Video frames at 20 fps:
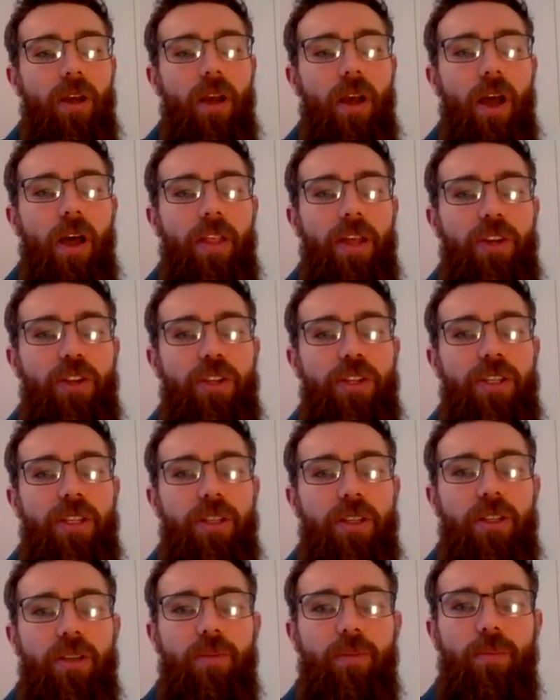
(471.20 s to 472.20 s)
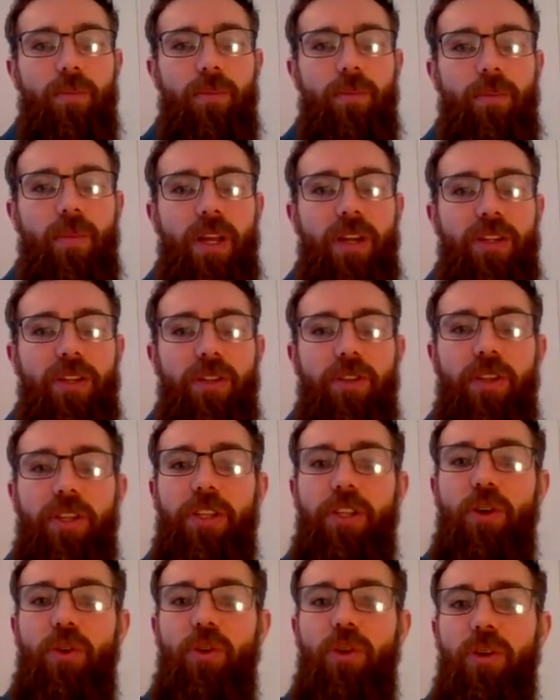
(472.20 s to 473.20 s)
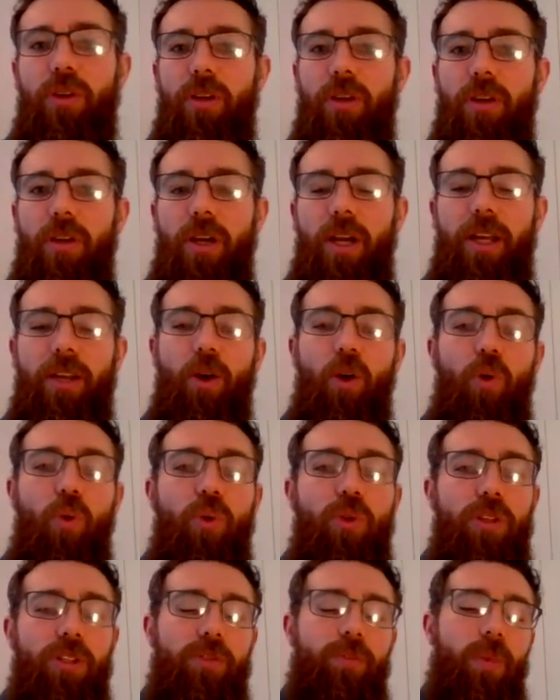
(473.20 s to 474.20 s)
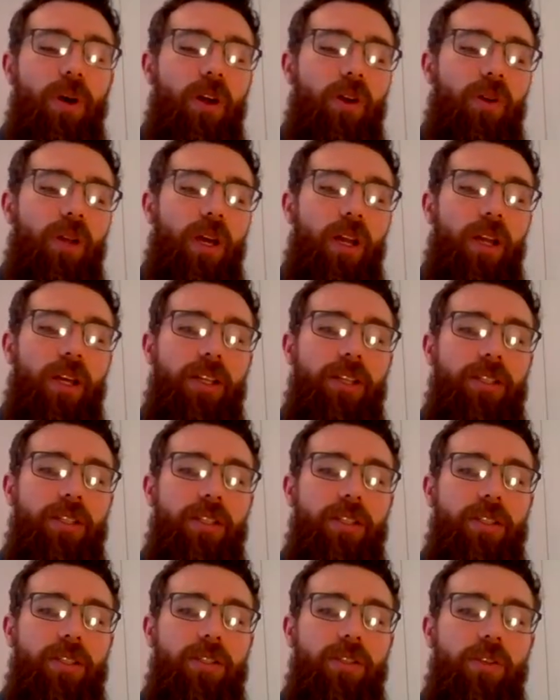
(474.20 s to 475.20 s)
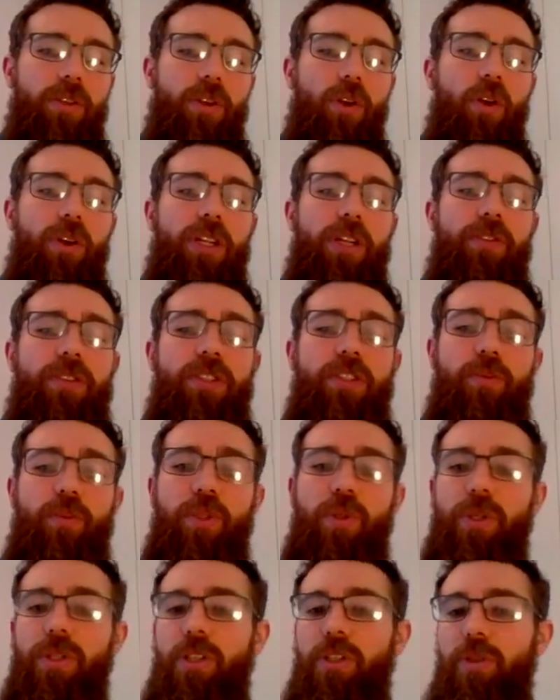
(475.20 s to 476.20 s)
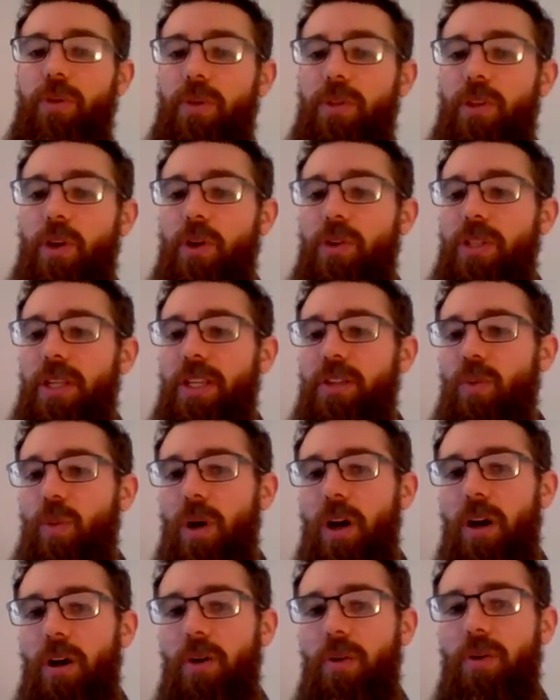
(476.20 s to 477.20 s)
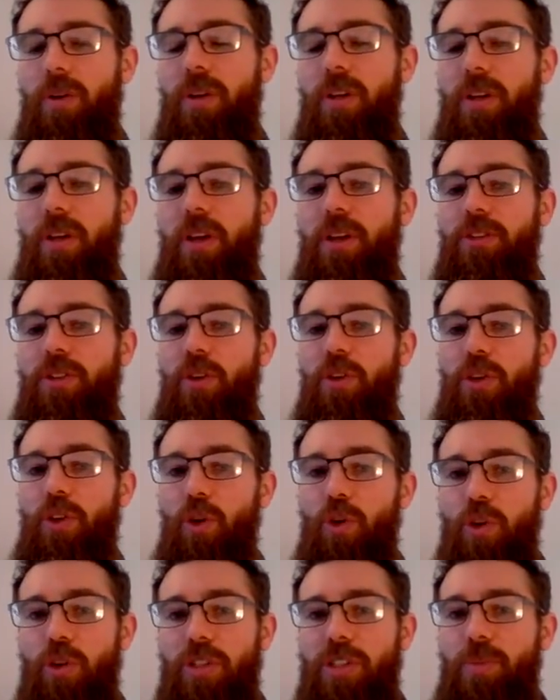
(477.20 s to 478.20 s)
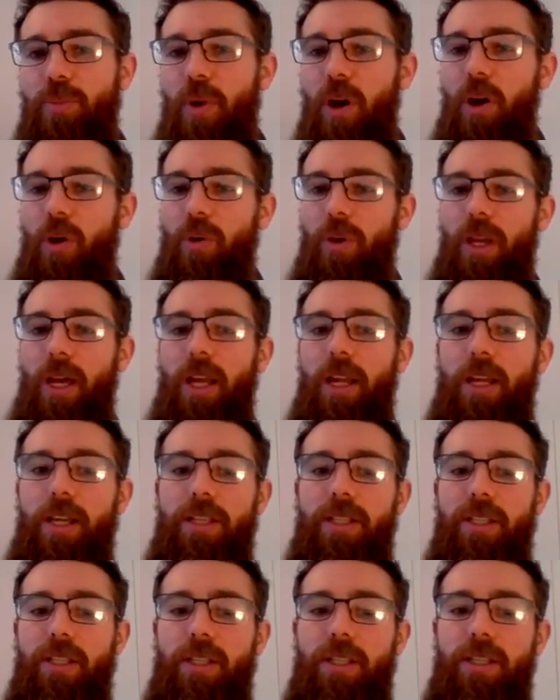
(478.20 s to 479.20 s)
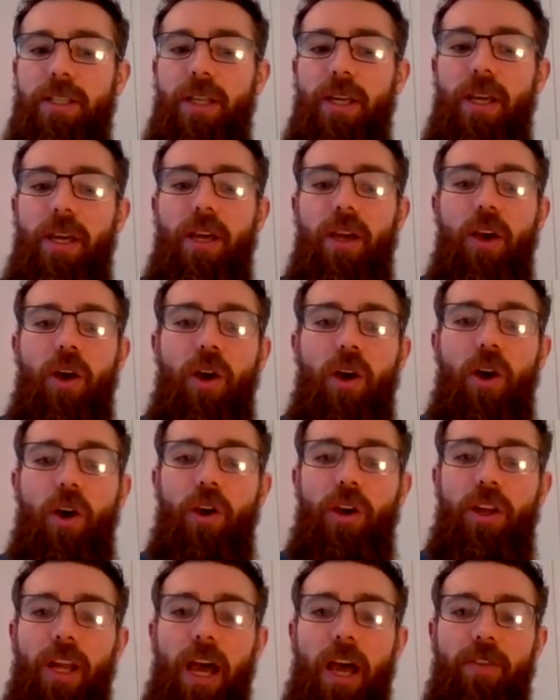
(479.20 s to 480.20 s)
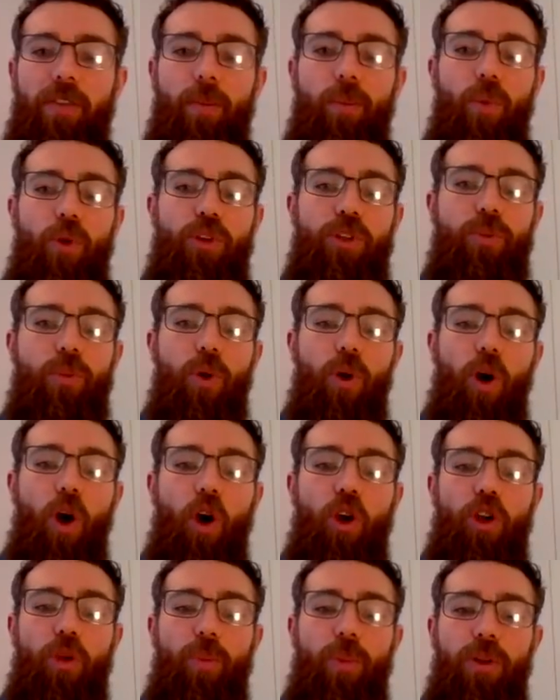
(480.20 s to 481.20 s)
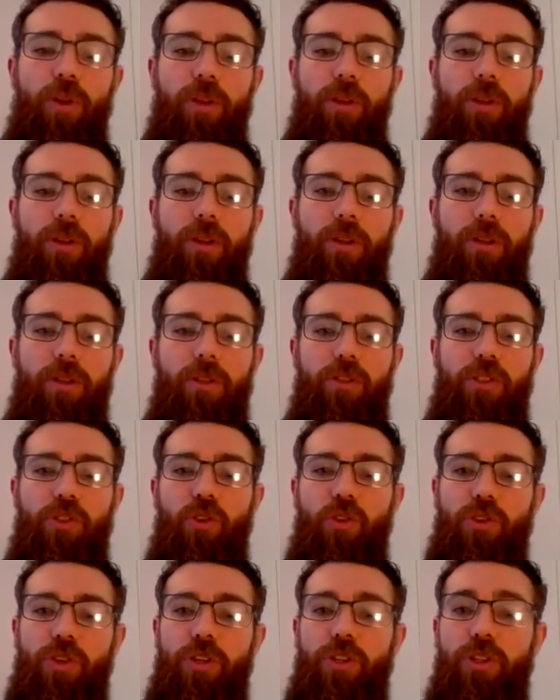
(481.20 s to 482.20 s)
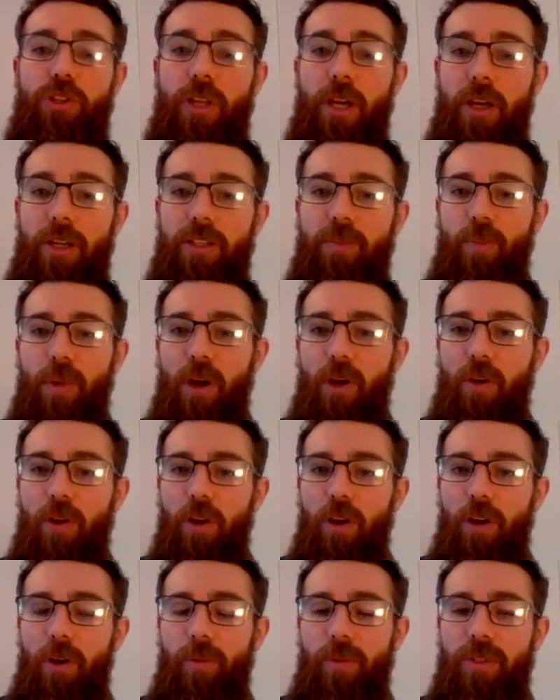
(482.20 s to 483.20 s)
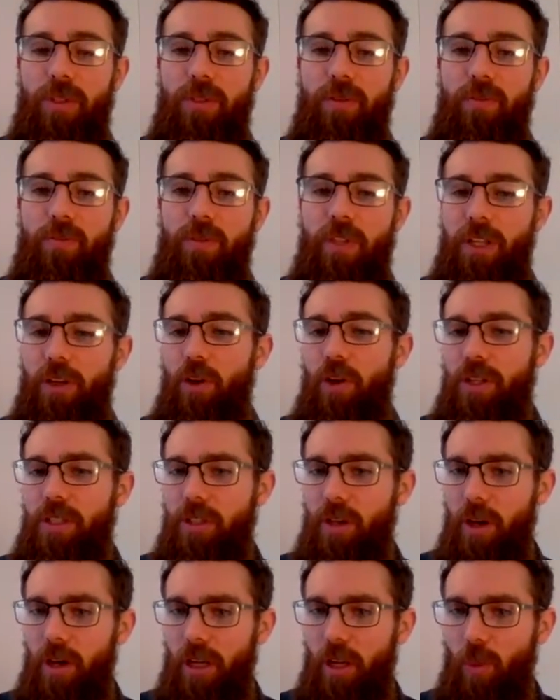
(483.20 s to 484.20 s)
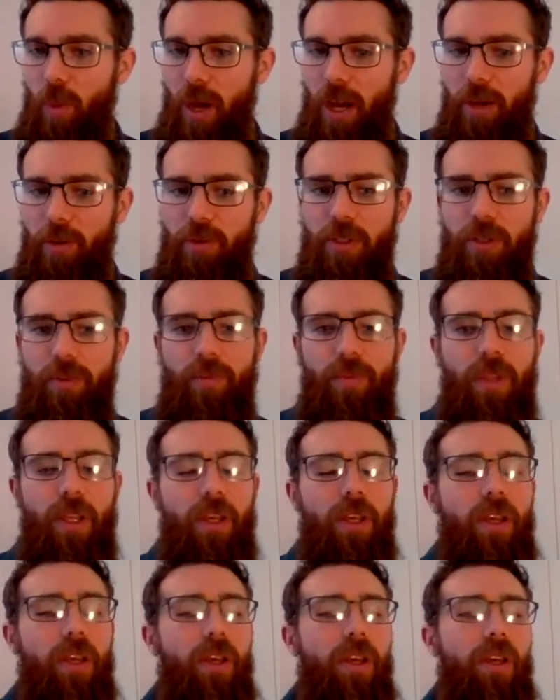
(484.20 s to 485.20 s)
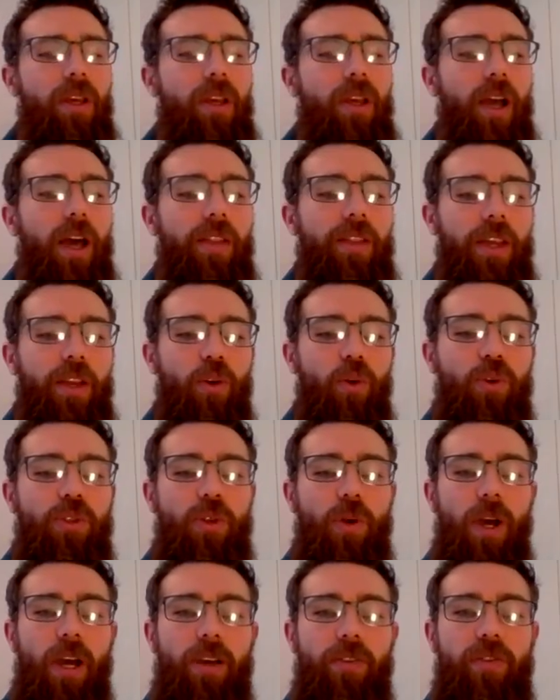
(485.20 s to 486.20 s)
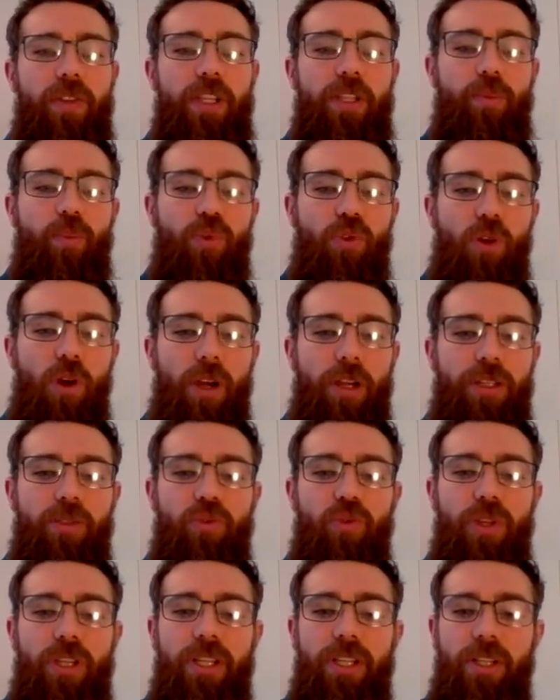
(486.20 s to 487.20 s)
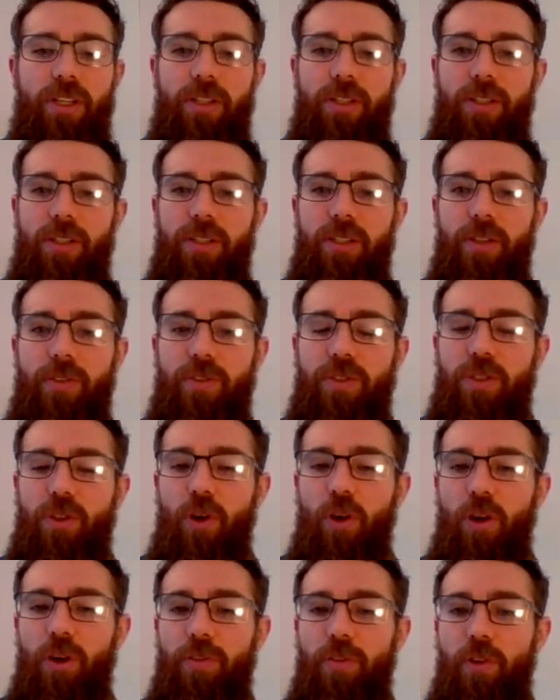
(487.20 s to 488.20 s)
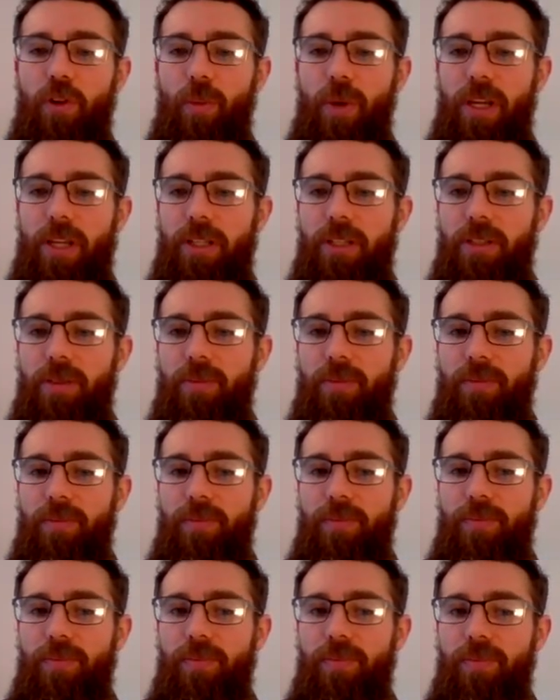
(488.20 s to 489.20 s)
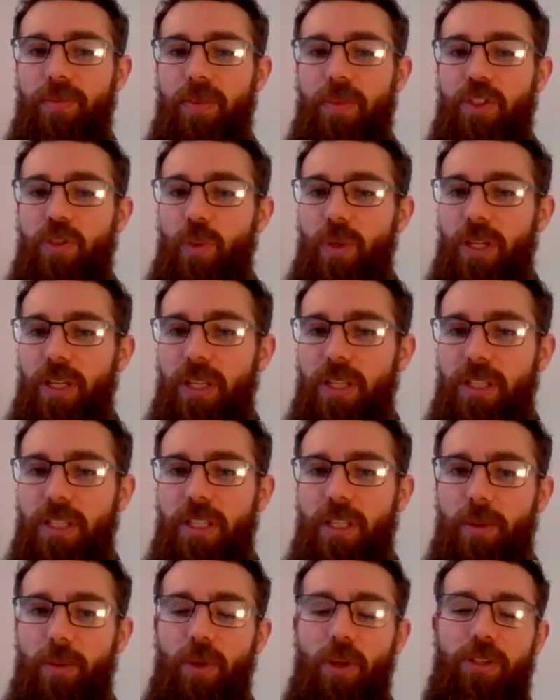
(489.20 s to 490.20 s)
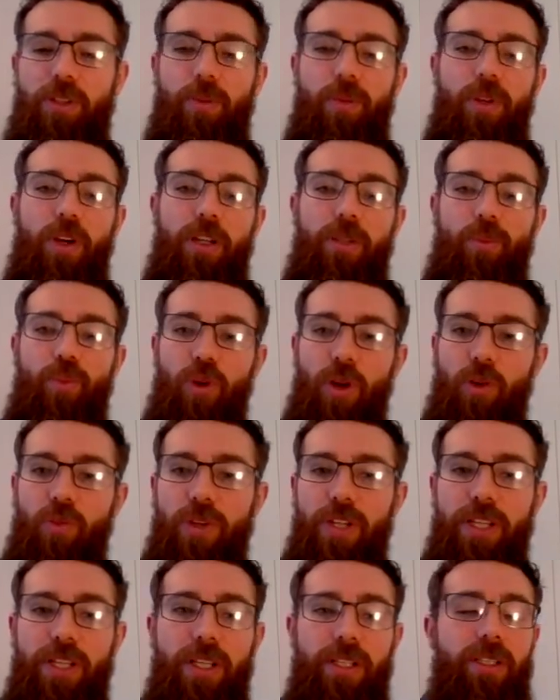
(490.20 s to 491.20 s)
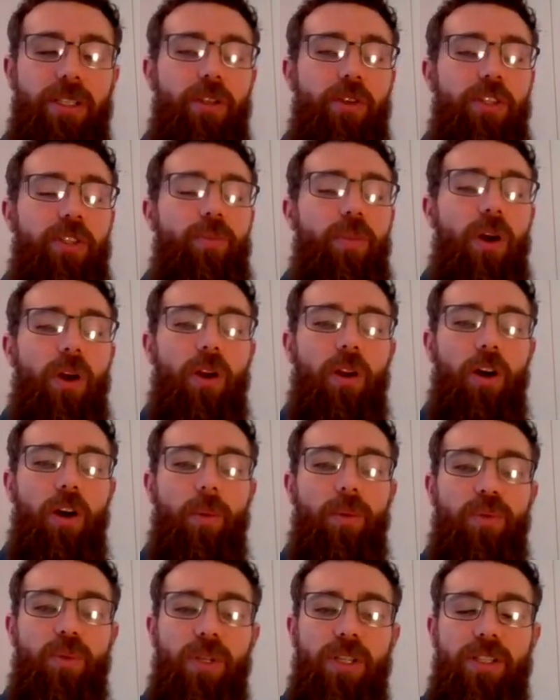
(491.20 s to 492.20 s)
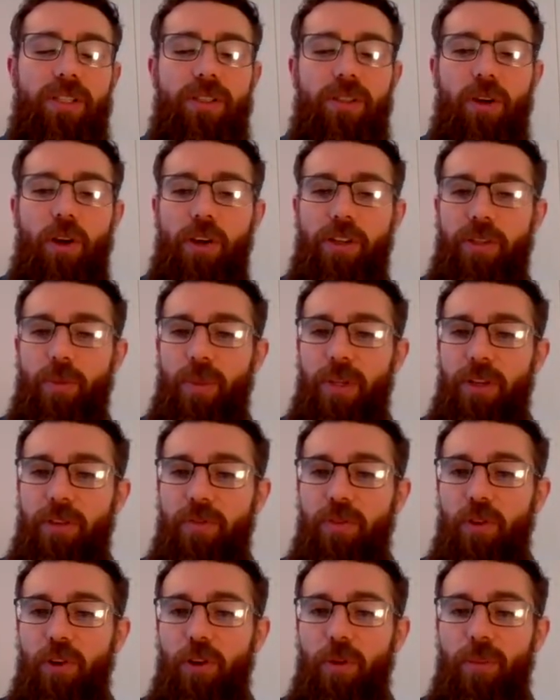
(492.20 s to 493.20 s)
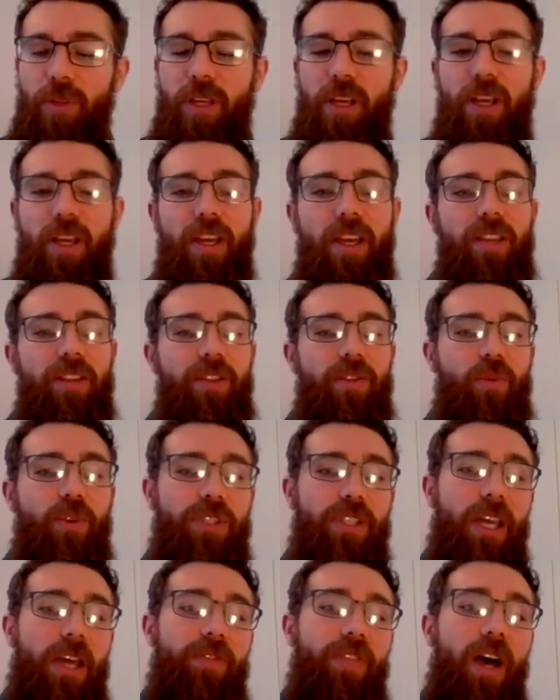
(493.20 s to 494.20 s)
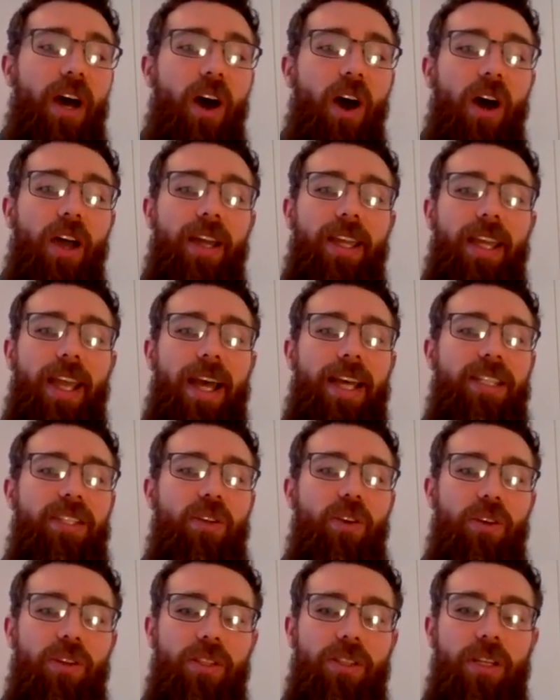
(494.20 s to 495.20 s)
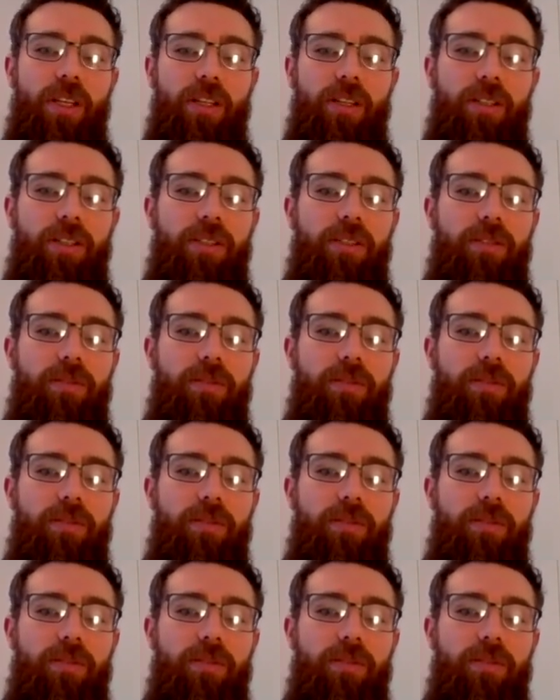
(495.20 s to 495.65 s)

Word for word: And then just to mention the younger and older spiral galaxies. So there are differences between the two of those as well. So younger spiral galaxies are have a much more open structure to their spiral arms. They're not as tightly wound. And they also have these bright regions of star formation. So we can see we've got some nice bright regions in those spiral arms where stars have been formed because they have that higher gas content.